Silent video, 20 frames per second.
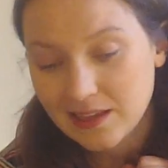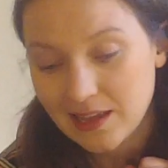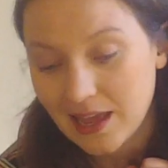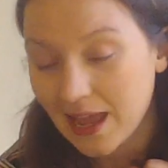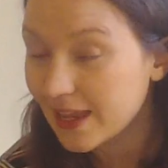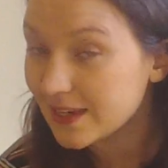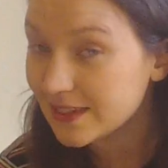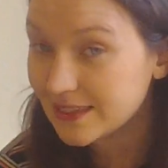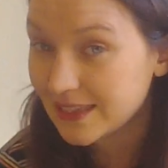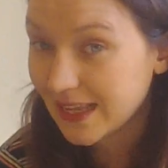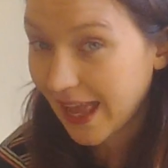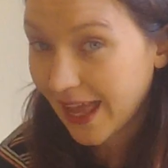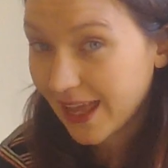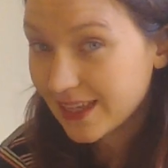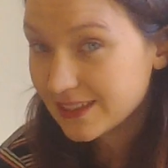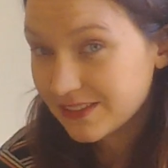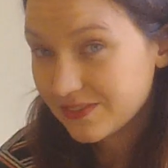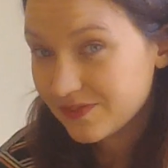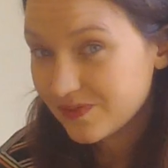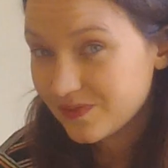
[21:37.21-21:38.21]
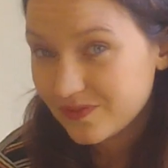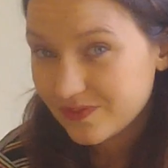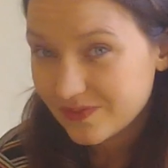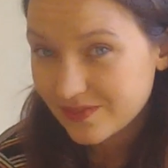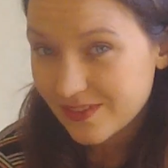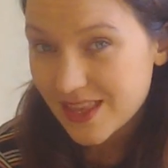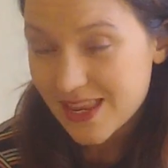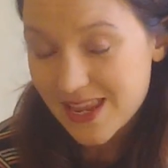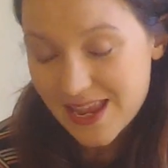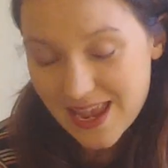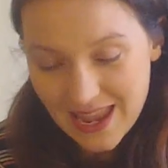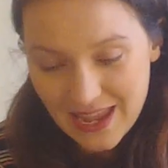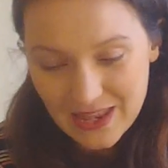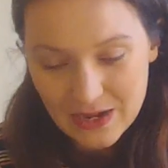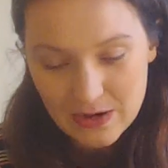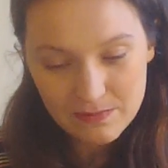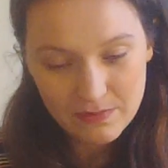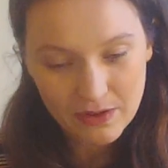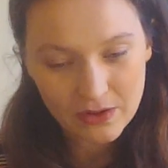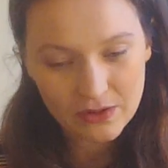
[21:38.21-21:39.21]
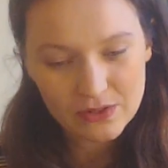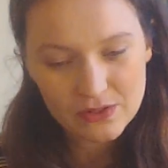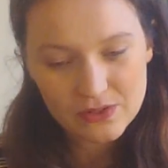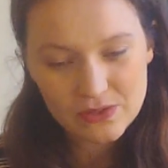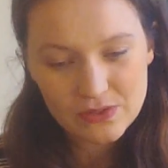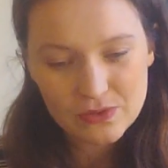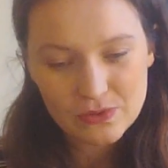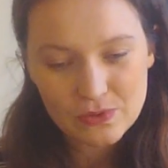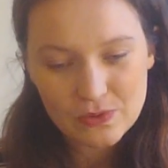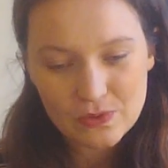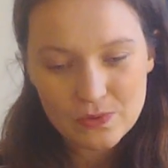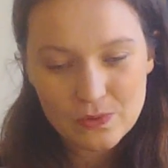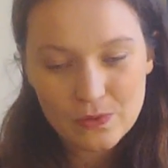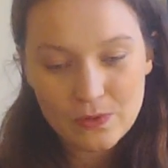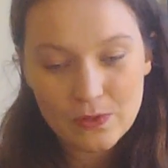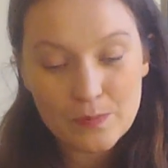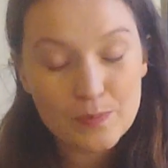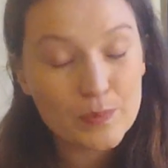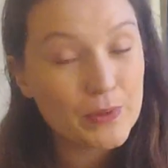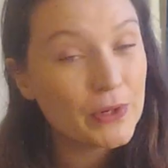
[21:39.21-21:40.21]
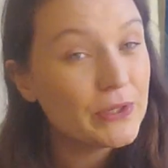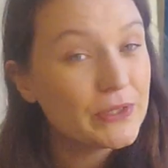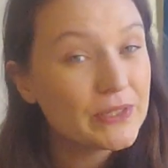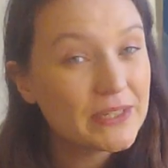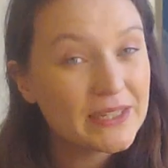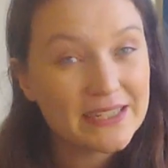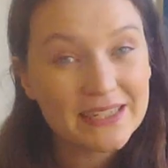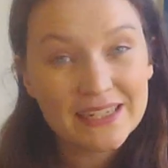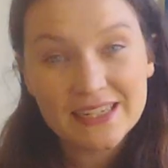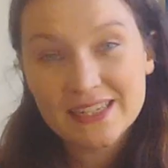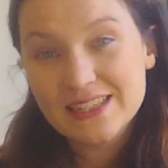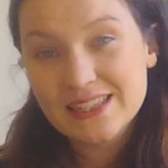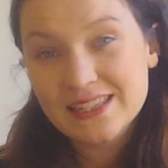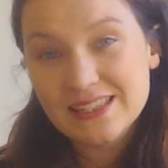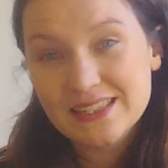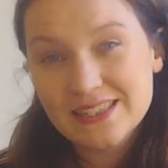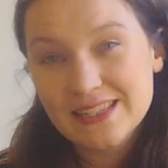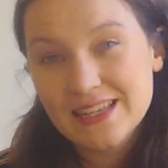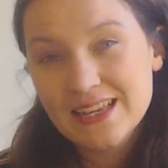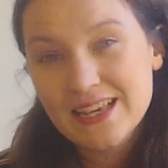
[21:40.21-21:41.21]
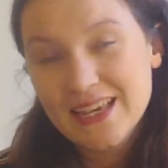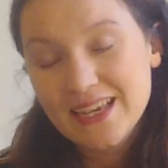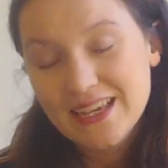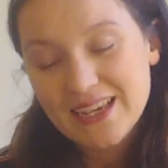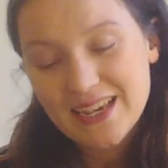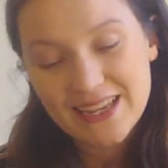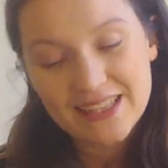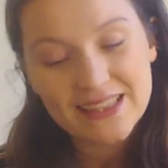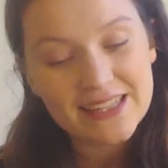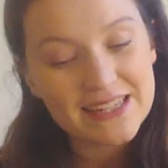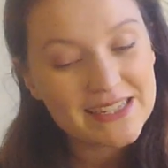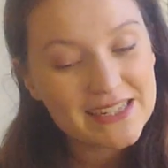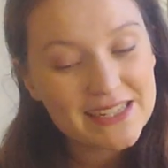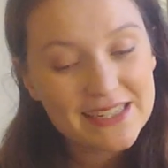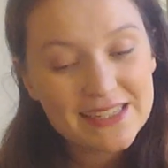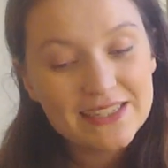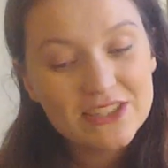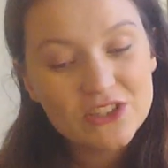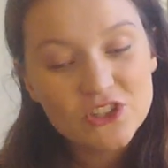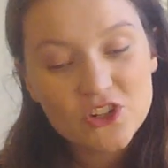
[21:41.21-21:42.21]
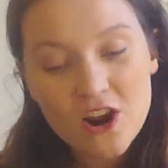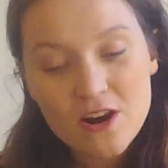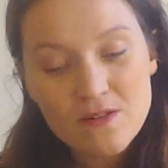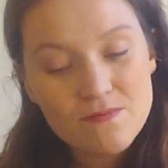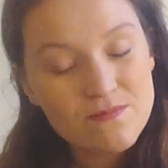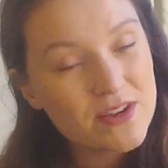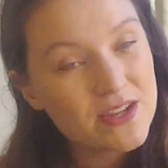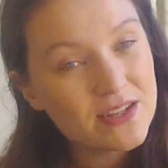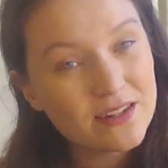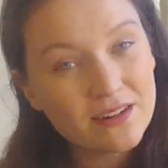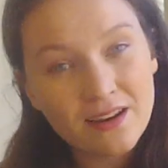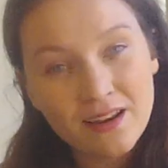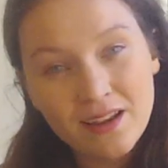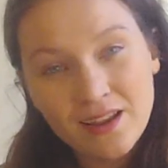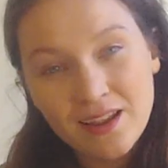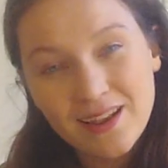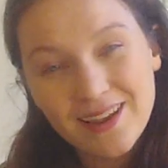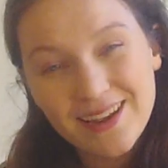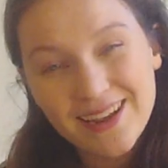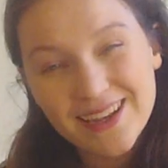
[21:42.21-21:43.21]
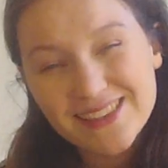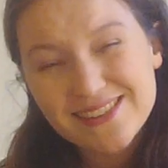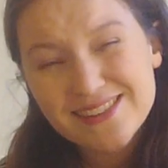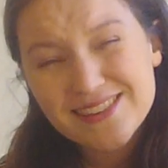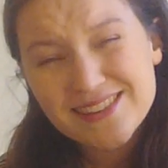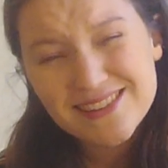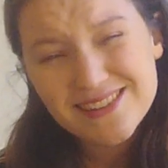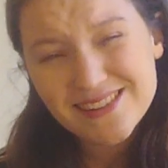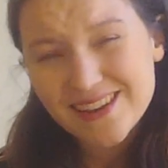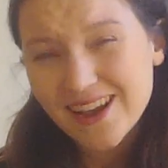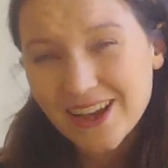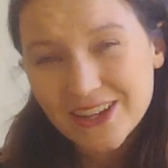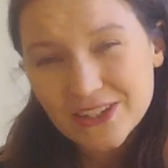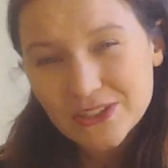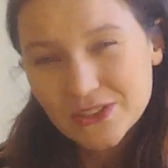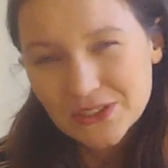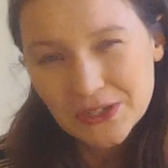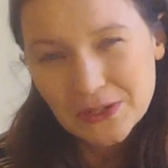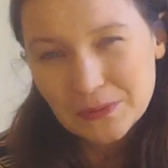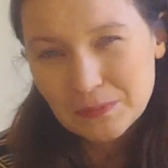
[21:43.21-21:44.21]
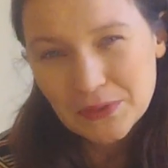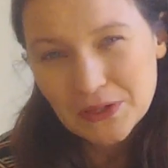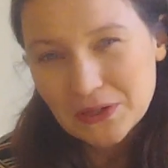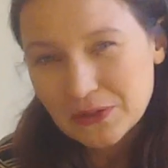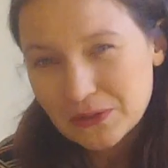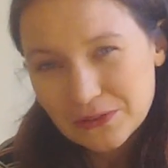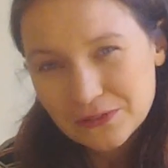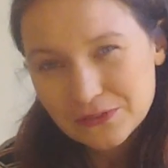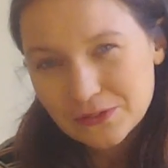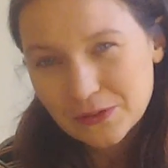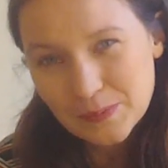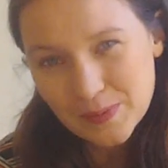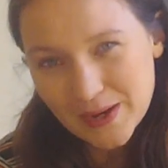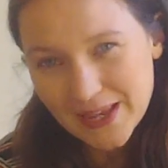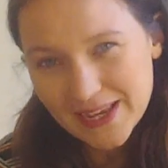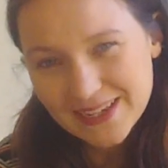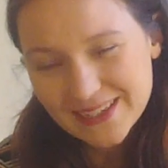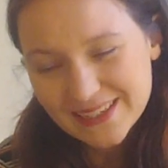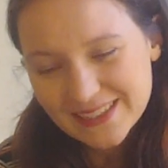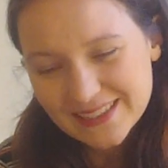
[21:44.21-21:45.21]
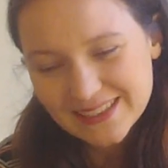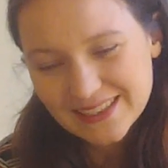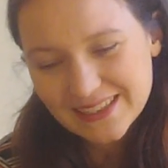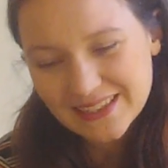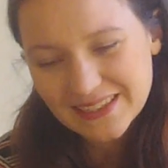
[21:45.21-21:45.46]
And yet, in amongst all the brokenness and the disenchantment, it's such a beautiful place.